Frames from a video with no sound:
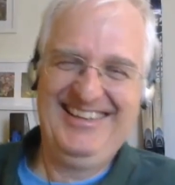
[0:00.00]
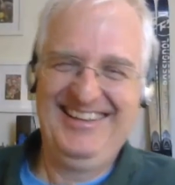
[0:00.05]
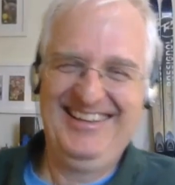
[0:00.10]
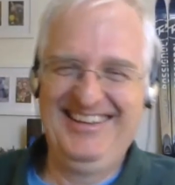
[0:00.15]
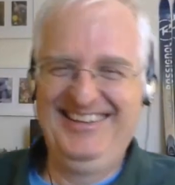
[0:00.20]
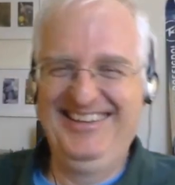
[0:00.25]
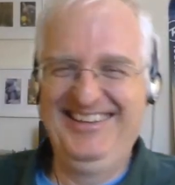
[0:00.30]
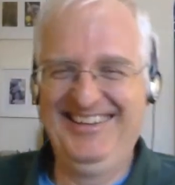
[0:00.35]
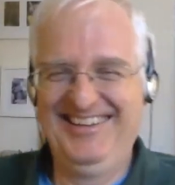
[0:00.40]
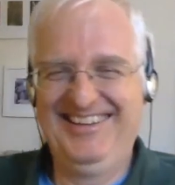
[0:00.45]

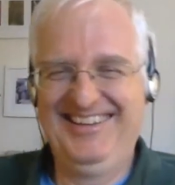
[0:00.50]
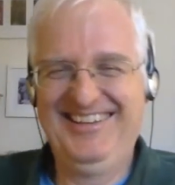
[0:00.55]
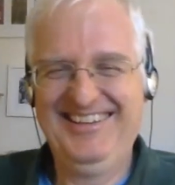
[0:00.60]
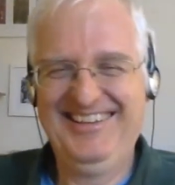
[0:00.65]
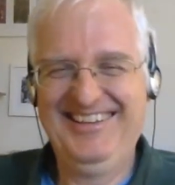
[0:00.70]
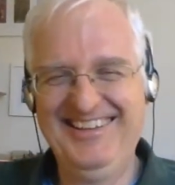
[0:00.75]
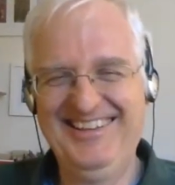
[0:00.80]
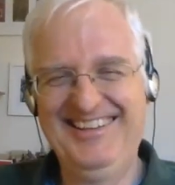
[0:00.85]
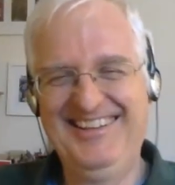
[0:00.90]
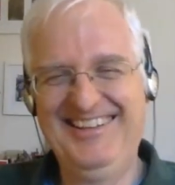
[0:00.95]
It was
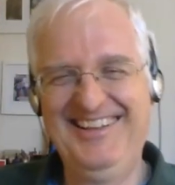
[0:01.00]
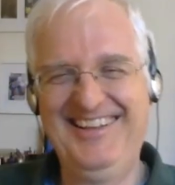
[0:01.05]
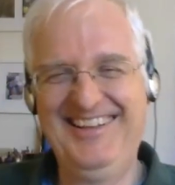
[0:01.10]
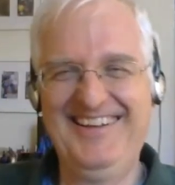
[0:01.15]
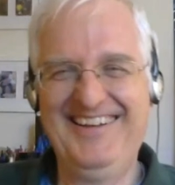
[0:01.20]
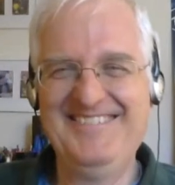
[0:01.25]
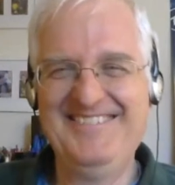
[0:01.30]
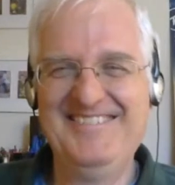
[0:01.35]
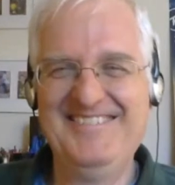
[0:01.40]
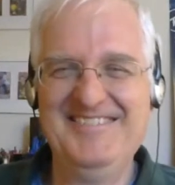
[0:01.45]
very
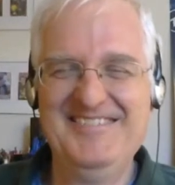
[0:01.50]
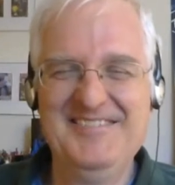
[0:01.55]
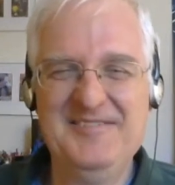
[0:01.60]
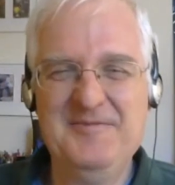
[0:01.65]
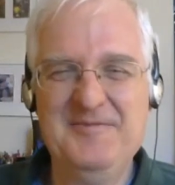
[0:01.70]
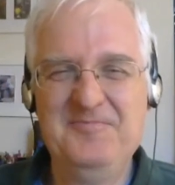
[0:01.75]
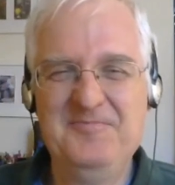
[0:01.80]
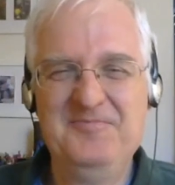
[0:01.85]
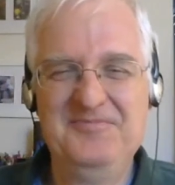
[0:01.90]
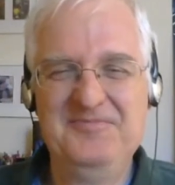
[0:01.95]
liberating
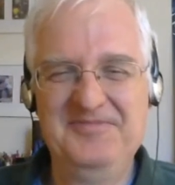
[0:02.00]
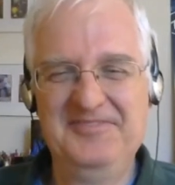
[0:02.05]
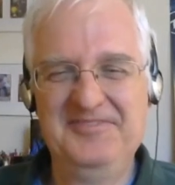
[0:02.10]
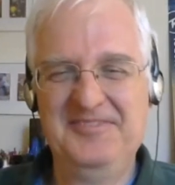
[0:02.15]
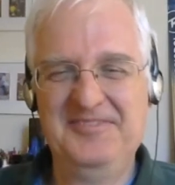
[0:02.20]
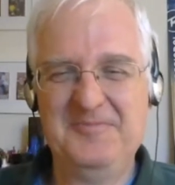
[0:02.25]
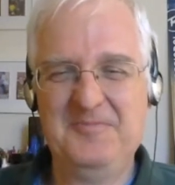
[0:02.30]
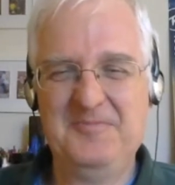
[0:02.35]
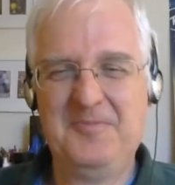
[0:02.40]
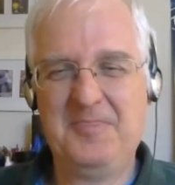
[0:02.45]
for a
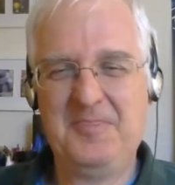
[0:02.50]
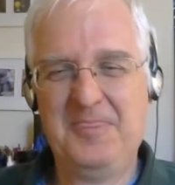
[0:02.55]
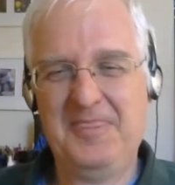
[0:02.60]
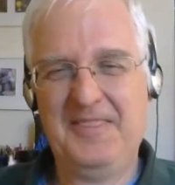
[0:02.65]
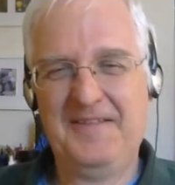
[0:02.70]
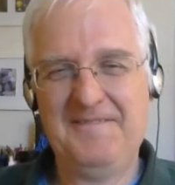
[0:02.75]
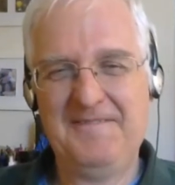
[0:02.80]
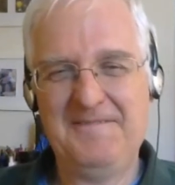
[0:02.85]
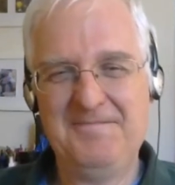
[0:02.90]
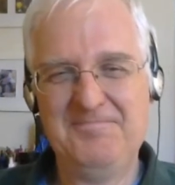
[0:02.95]
while
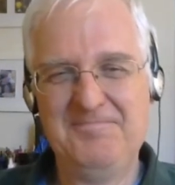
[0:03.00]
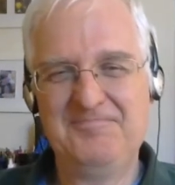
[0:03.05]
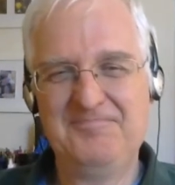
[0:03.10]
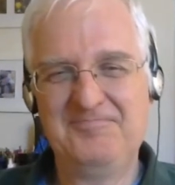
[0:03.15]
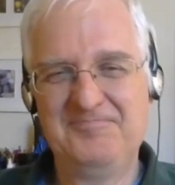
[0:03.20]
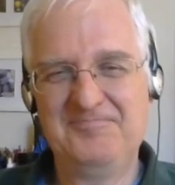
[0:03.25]
having the black